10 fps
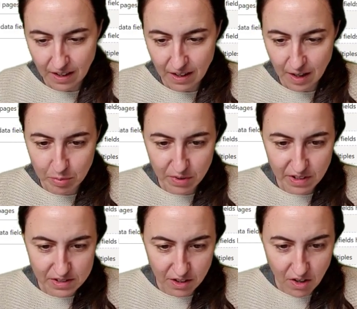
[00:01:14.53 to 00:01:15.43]
and put it
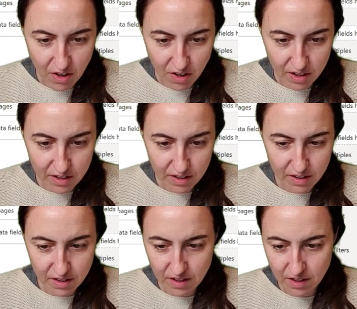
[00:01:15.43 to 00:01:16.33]
as a card,
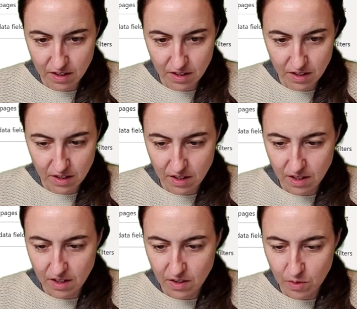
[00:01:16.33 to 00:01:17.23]

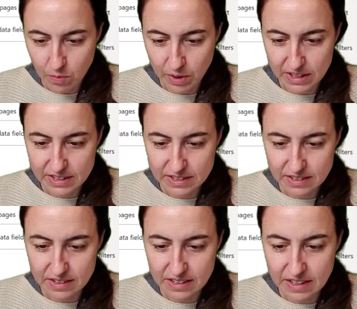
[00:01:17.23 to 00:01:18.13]
what is
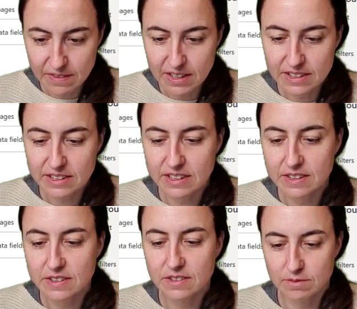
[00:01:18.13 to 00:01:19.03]
given us
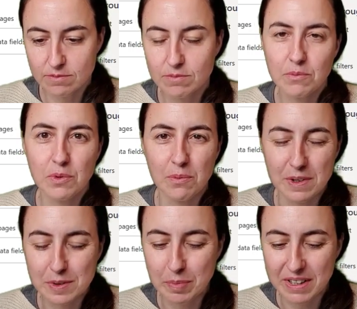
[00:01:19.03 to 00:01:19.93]
is what we
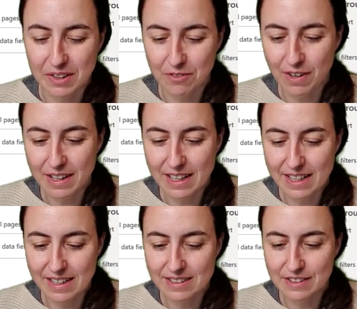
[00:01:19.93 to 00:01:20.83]
expected, right? It
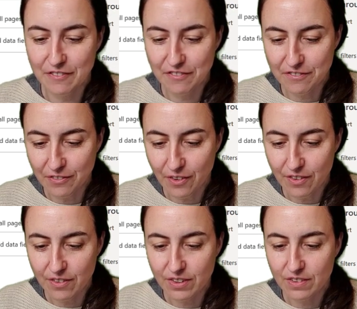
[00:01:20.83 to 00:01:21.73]
is the
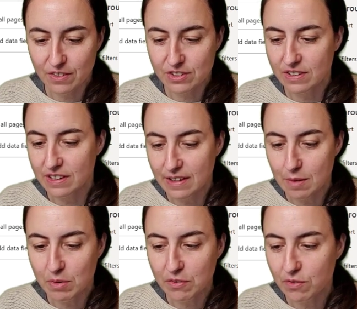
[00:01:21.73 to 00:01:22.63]
first, the, the day
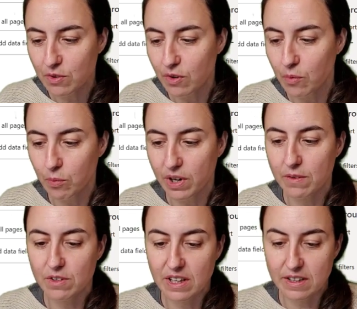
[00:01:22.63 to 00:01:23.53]
before
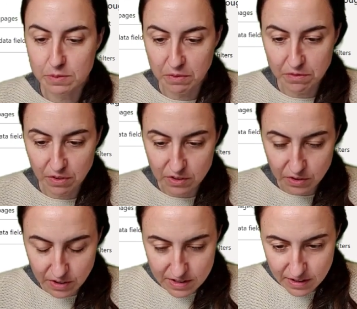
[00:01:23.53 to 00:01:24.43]
whatever day has been filtered.
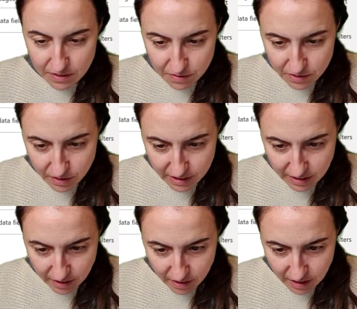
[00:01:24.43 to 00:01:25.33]
You can see the filter in
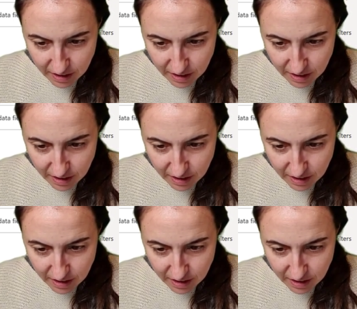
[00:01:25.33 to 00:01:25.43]
here.